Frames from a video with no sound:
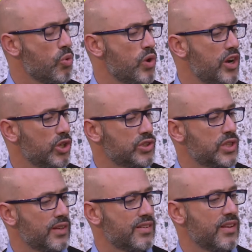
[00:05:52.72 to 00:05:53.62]
we're not
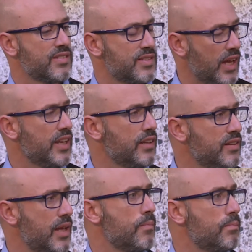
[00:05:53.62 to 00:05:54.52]
just
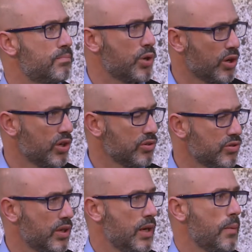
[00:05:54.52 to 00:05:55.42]
selling them
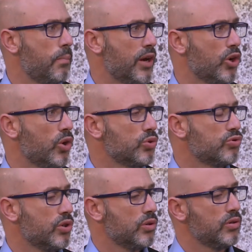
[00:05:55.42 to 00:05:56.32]
products, but
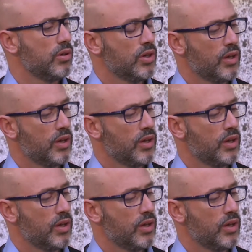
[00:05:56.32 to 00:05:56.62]
also